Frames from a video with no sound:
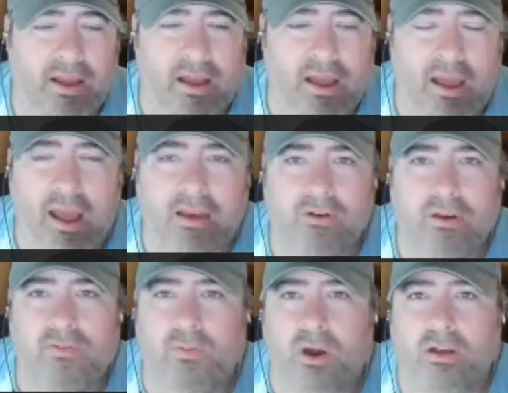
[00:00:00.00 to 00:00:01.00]
I don't
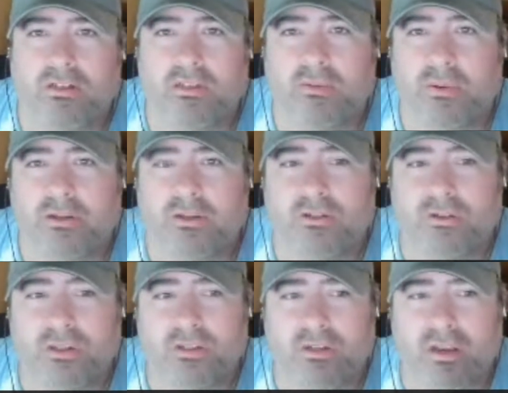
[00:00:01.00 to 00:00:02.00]
even watch the special
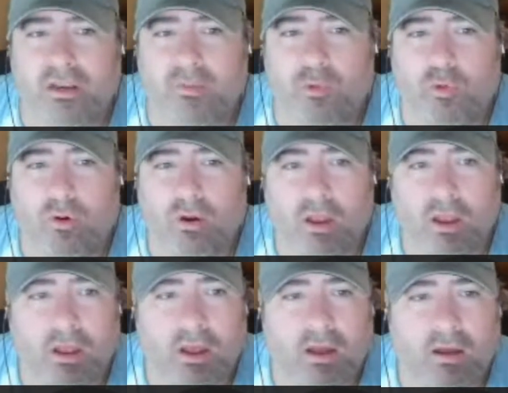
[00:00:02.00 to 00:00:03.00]
edition anymore.
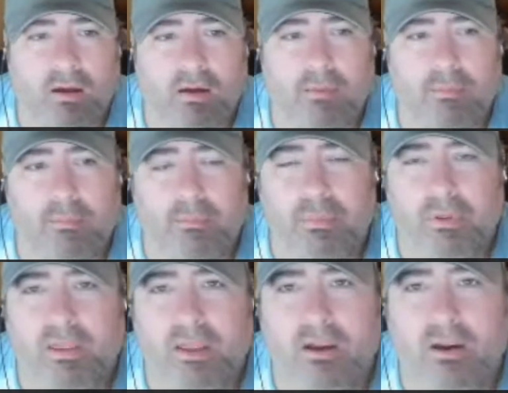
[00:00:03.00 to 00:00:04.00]
But
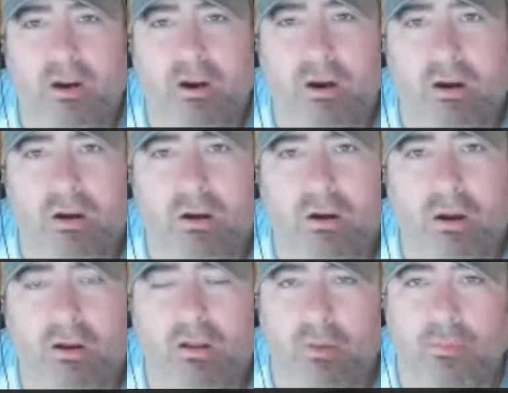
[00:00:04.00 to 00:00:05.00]
there are a
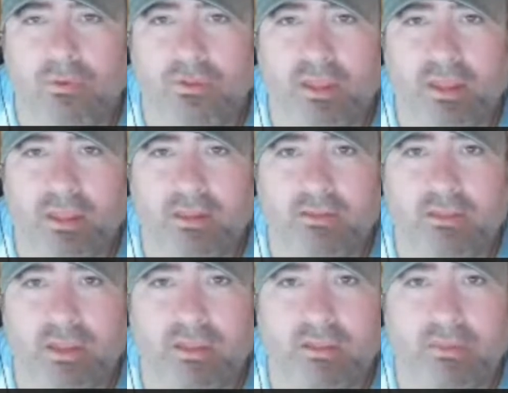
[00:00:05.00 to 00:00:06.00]
couple things
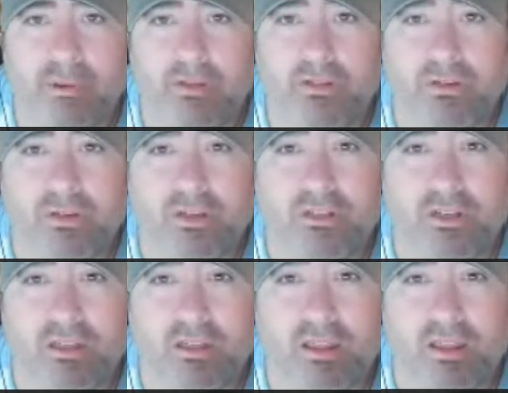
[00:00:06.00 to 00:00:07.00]
in the special edition
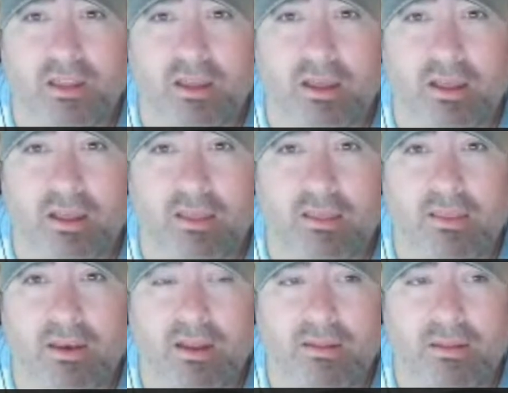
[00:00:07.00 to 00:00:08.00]
that
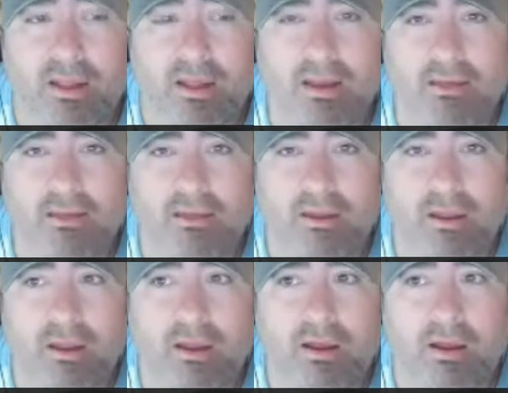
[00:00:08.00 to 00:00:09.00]
I liked.
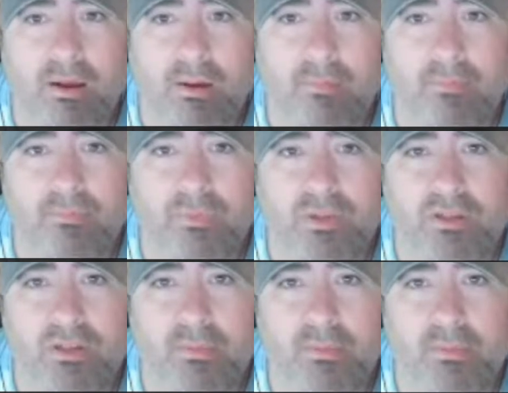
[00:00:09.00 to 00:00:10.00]

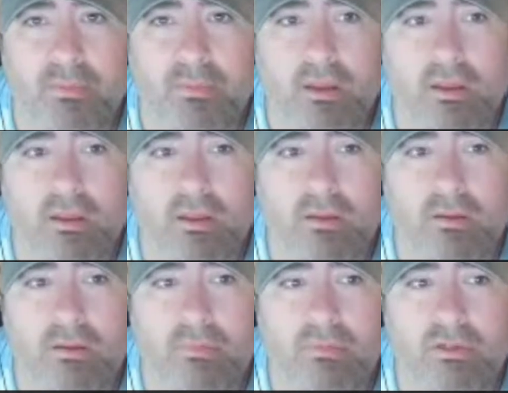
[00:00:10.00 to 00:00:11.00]
Some of the
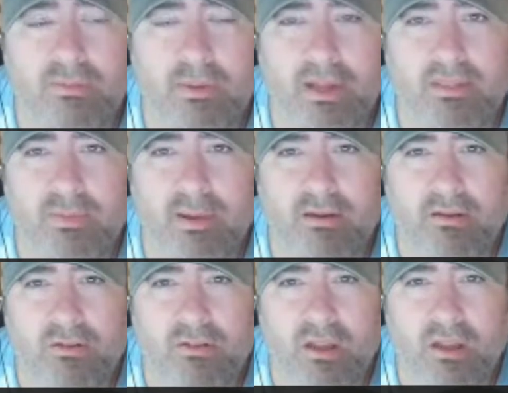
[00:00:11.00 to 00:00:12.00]
space battle
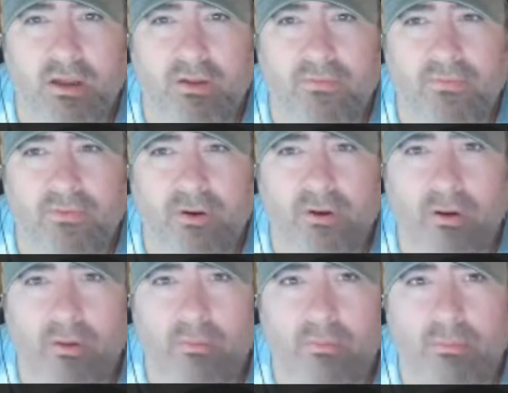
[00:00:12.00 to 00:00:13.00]
stuff
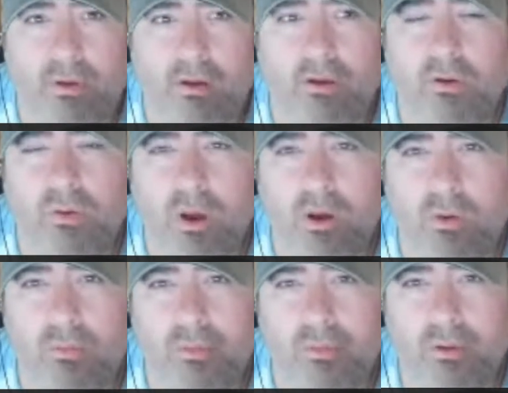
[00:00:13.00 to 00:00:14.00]
from A New
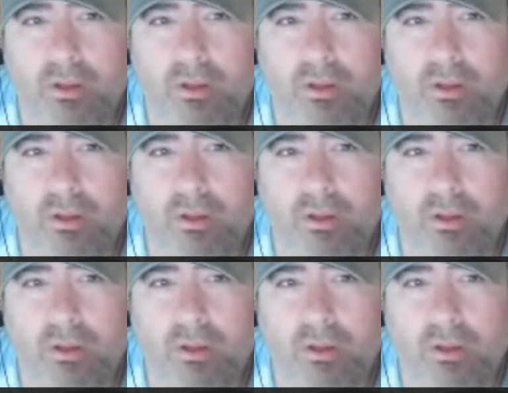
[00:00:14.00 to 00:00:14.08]
Hope,